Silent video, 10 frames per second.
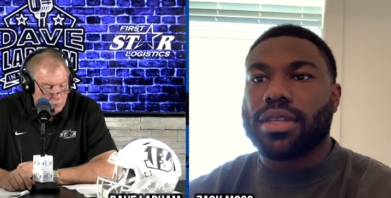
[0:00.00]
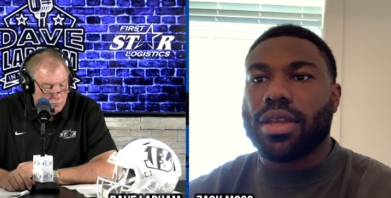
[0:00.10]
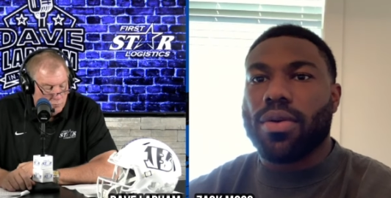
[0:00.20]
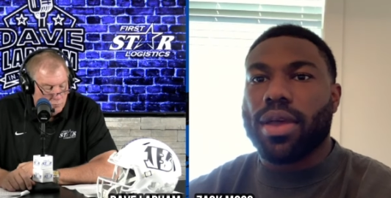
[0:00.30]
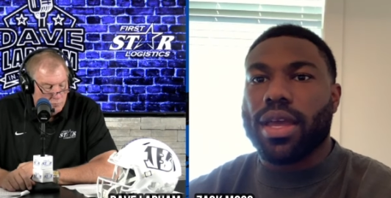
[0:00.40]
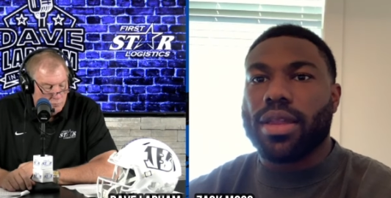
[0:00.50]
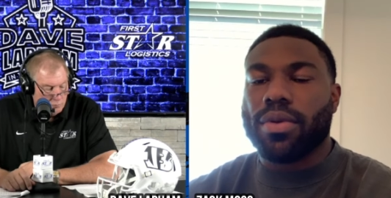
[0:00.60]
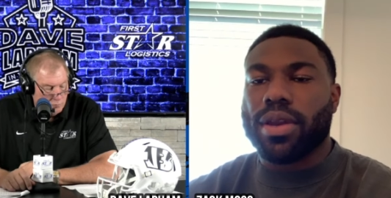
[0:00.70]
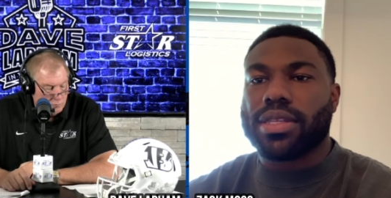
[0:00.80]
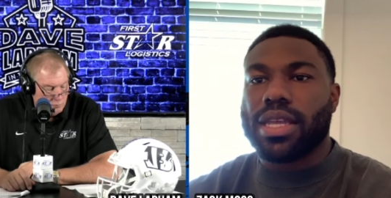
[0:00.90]
Speaker 1: to go ahead
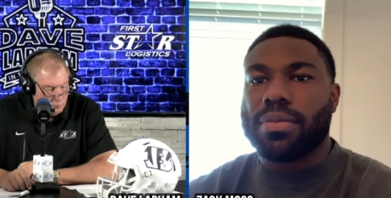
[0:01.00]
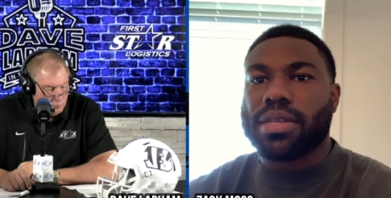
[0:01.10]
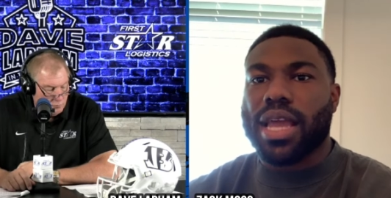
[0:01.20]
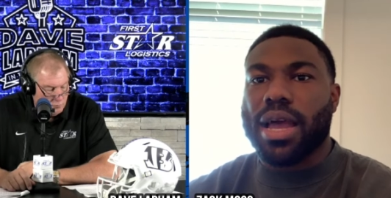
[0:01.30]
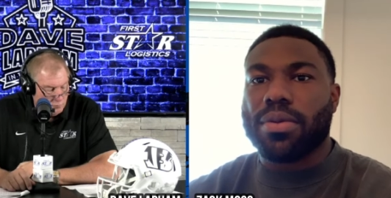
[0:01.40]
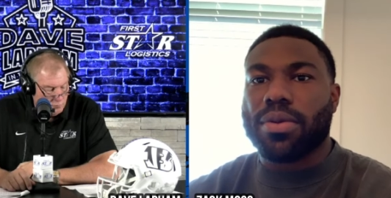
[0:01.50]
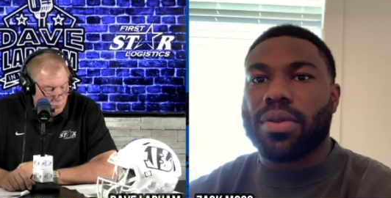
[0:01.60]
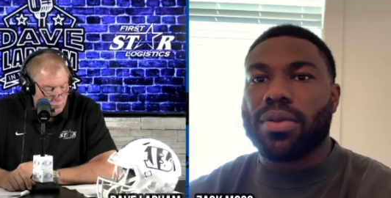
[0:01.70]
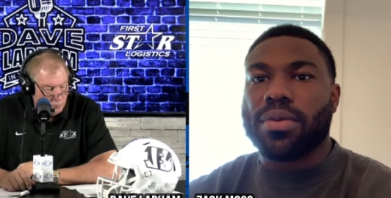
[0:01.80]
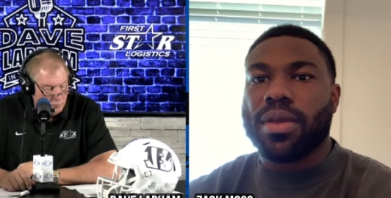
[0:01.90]
where the team is counting on
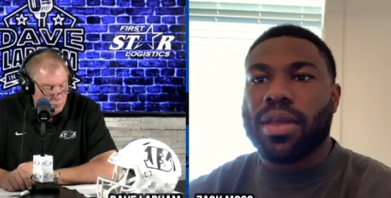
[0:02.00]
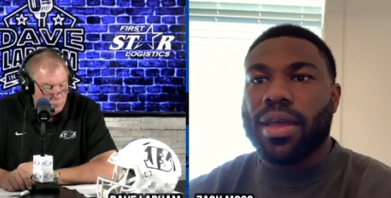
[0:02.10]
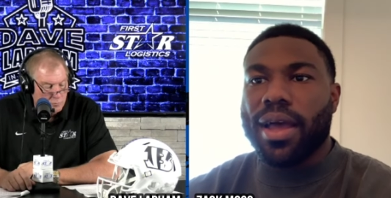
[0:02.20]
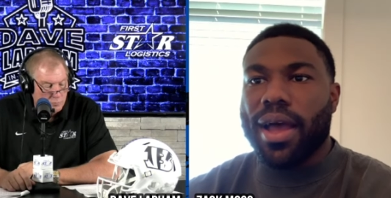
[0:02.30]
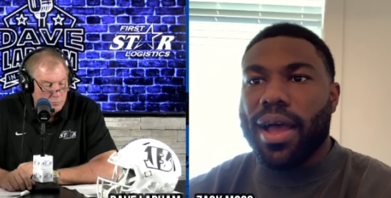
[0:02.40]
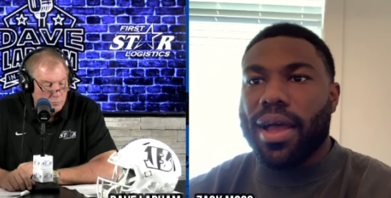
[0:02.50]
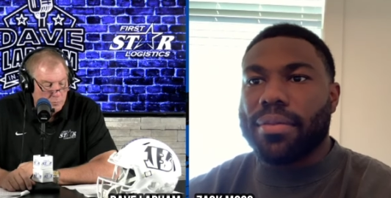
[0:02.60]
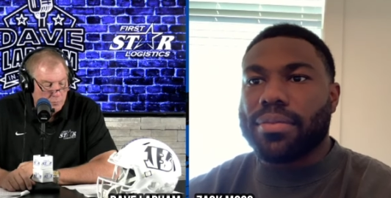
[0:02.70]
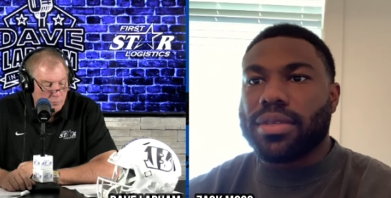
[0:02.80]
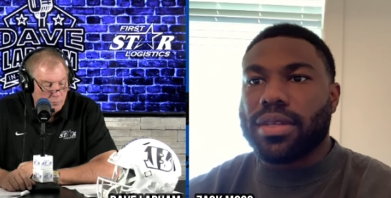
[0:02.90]
you
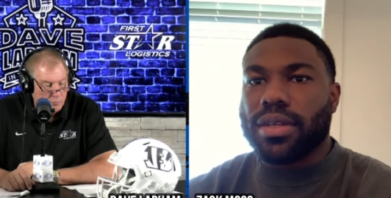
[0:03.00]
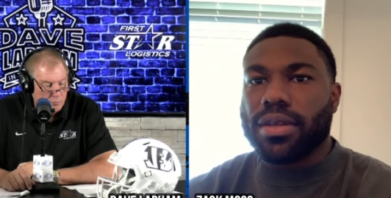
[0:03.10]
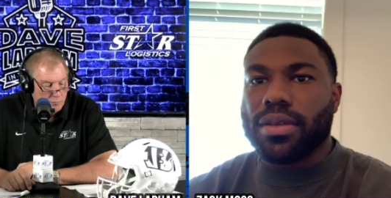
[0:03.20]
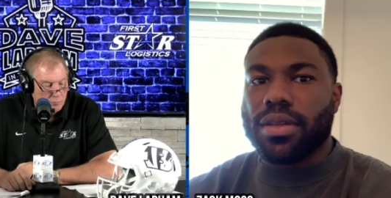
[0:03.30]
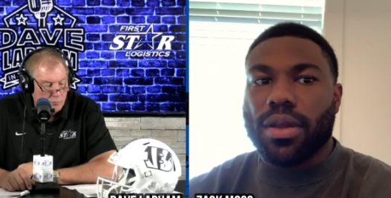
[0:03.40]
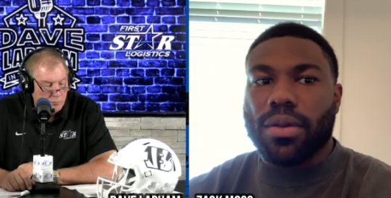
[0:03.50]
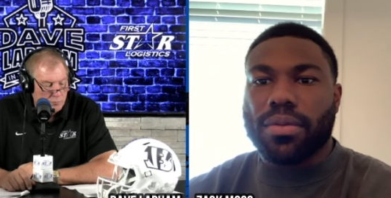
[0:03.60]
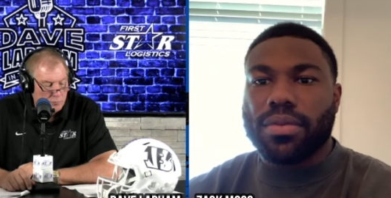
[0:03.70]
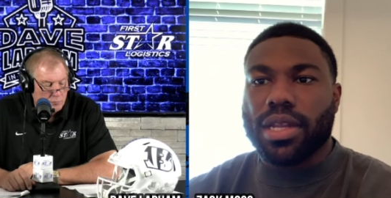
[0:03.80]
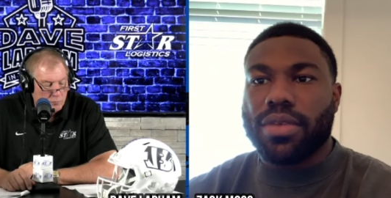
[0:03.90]
um, to you know
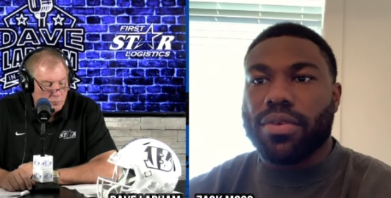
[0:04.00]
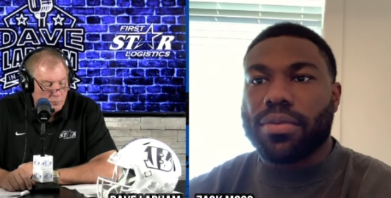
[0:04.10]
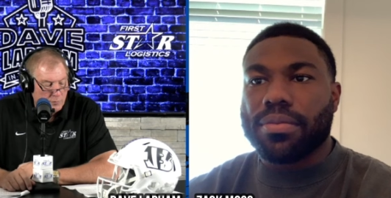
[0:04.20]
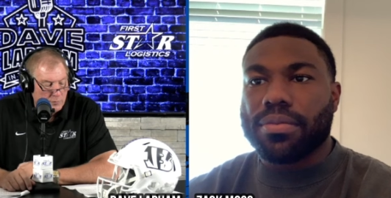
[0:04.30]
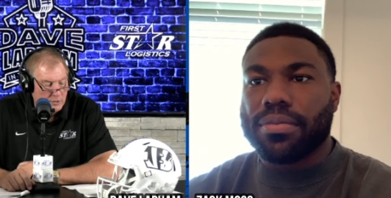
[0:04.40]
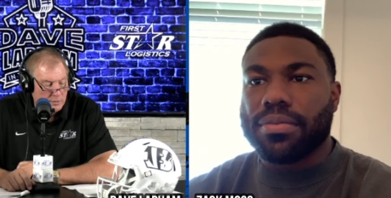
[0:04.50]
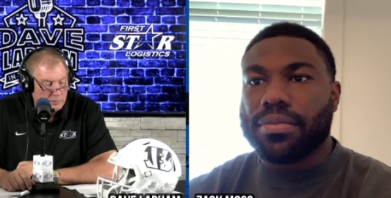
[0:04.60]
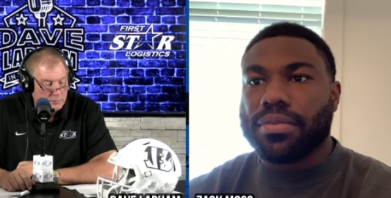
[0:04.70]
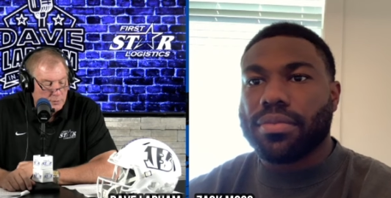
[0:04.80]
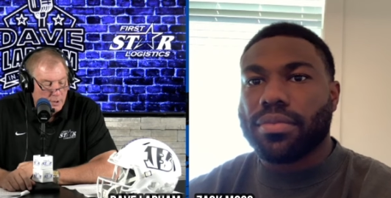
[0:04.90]
deliver.
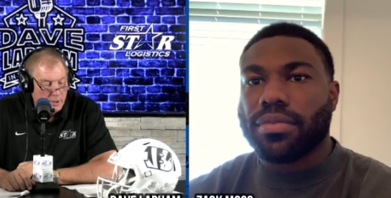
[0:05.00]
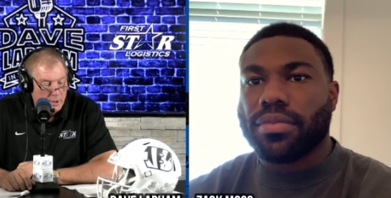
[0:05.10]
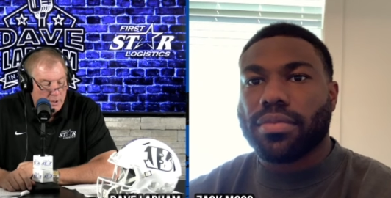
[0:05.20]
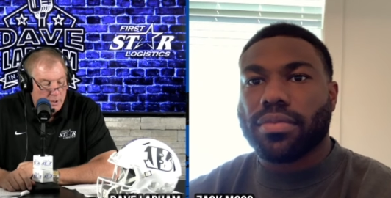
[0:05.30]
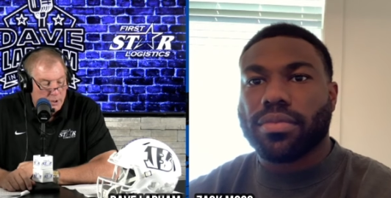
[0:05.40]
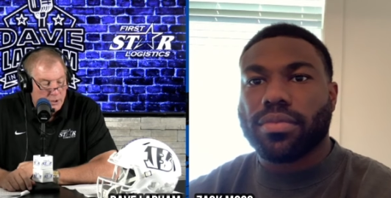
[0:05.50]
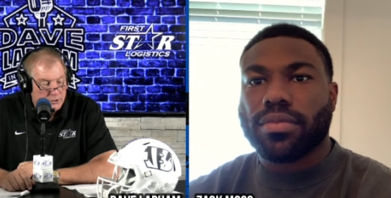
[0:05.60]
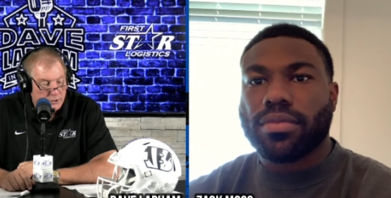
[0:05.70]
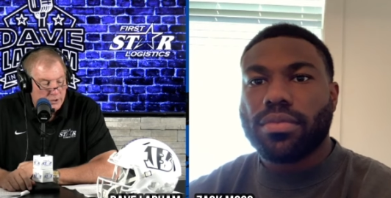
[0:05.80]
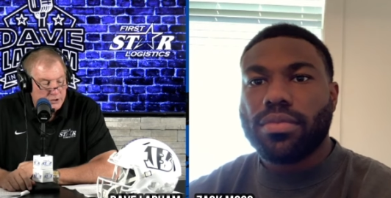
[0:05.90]
Speaker 2: So
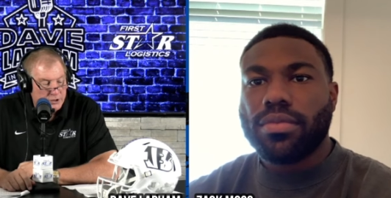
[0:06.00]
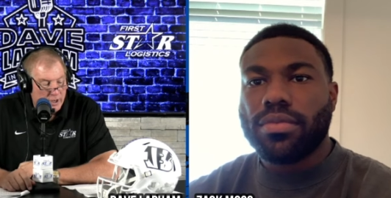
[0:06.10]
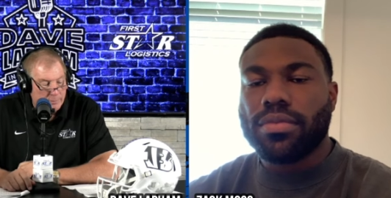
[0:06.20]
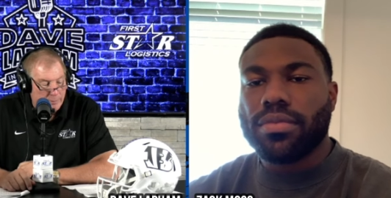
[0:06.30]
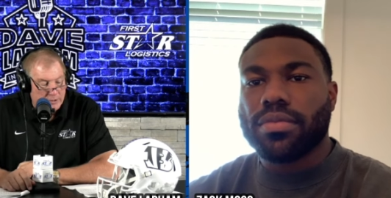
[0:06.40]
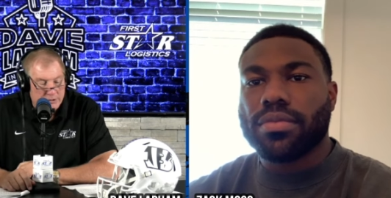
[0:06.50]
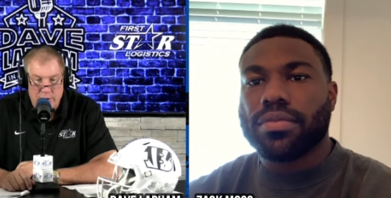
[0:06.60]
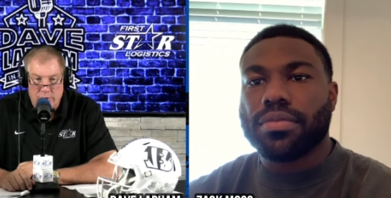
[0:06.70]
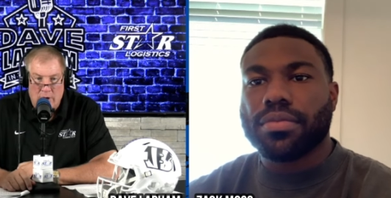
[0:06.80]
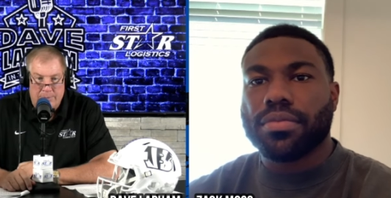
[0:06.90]
let's talk about
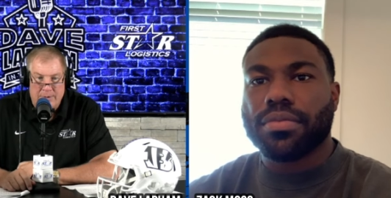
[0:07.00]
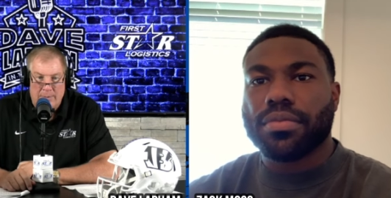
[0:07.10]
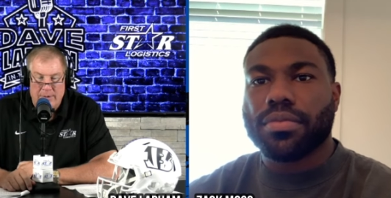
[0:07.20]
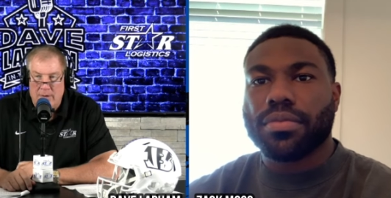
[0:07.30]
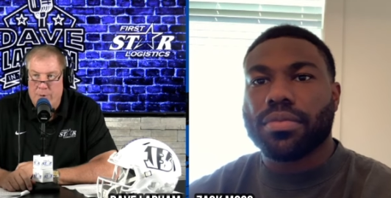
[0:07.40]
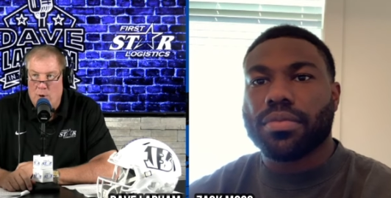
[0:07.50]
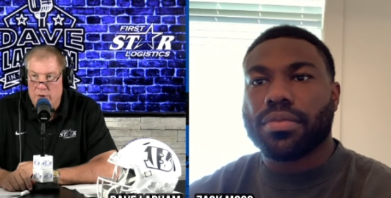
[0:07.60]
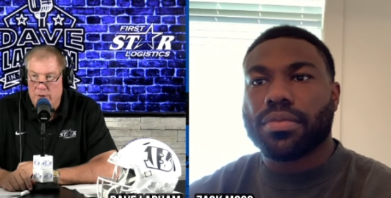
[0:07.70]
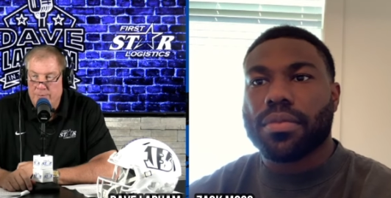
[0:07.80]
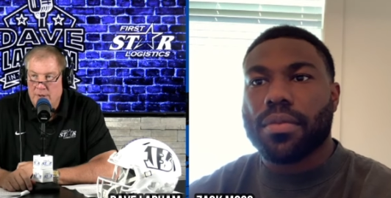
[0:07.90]
your upcoming opponent
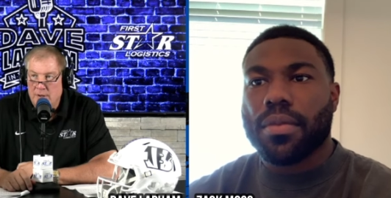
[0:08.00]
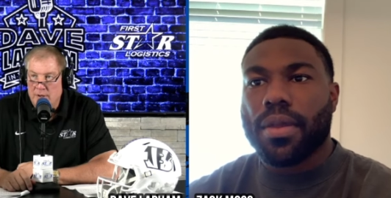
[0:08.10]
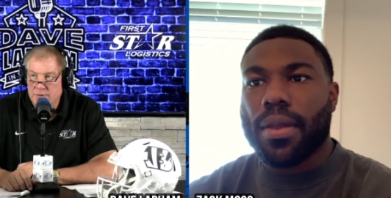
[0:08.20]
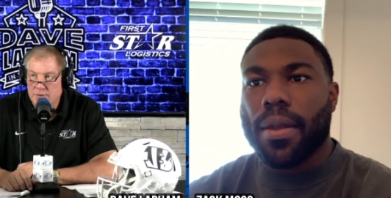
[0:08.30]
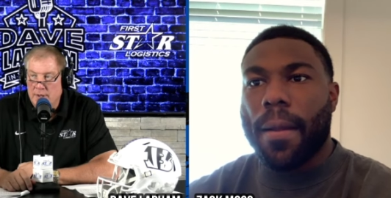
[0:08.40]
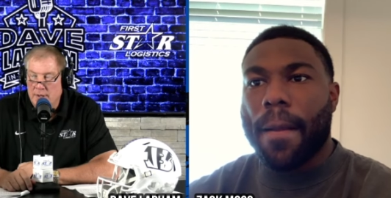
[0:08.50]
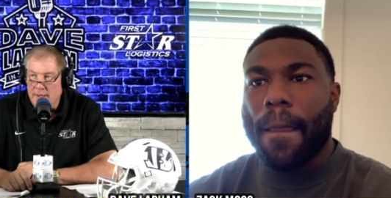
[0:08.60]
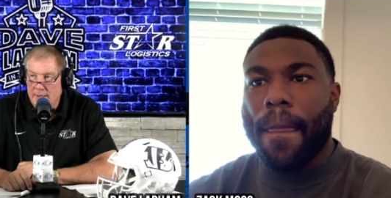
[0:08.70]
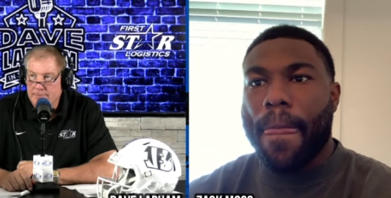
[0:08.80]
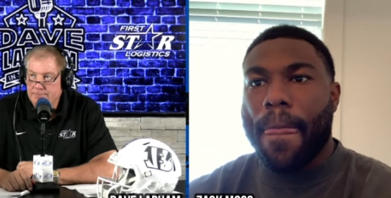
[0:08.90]
because
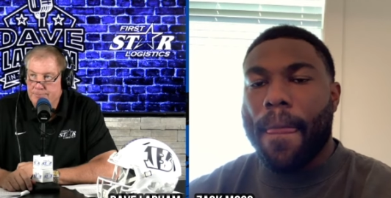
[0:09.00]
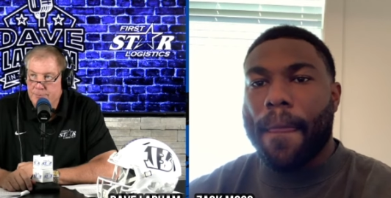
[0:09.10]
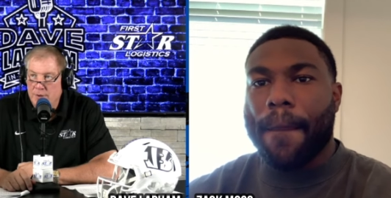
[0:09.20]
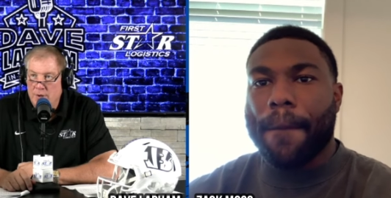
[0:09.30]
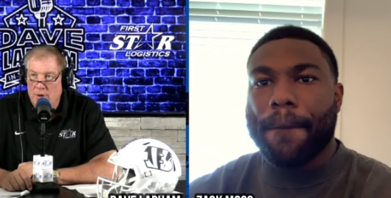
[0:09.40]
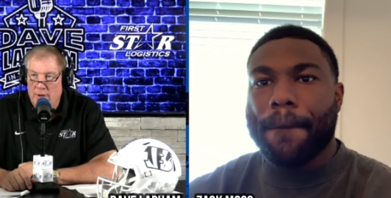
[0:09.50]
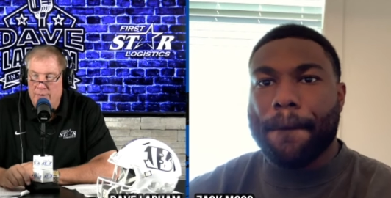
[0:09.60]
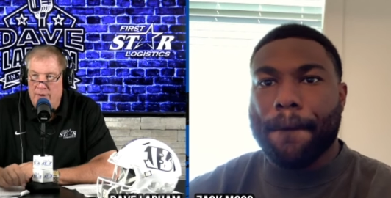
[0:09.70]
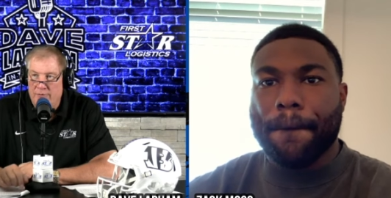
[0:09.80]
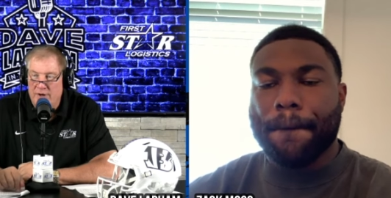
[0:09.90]
um, you know if,
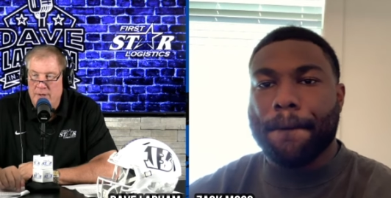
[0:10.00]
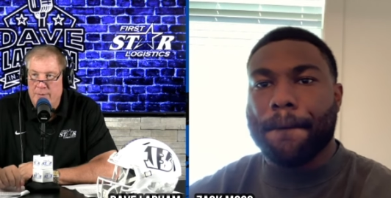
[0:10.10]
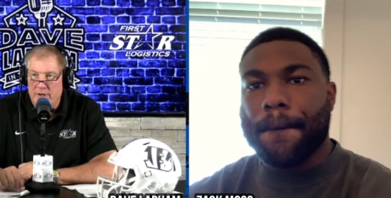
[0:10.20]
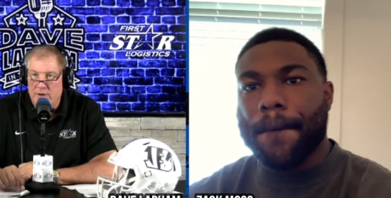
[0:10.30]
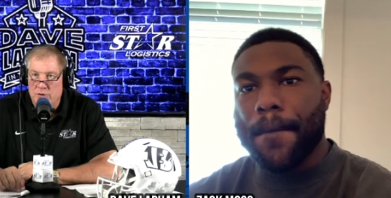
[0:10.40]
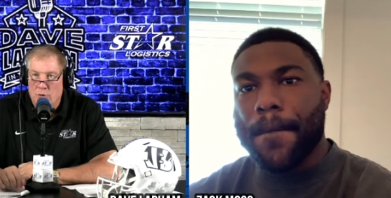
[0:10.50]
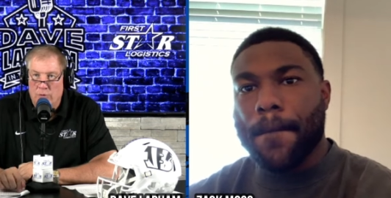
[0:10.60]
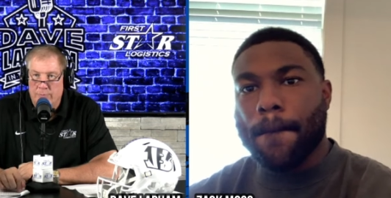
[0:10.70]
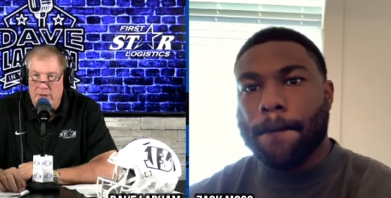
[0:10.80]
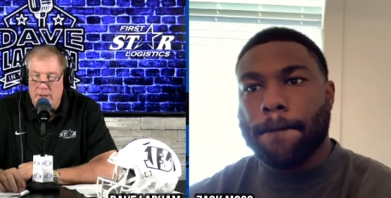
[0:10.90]
if, anybody had told
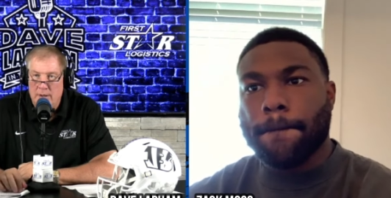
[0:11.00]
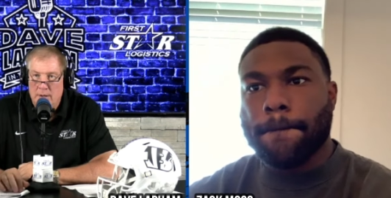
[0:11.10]
me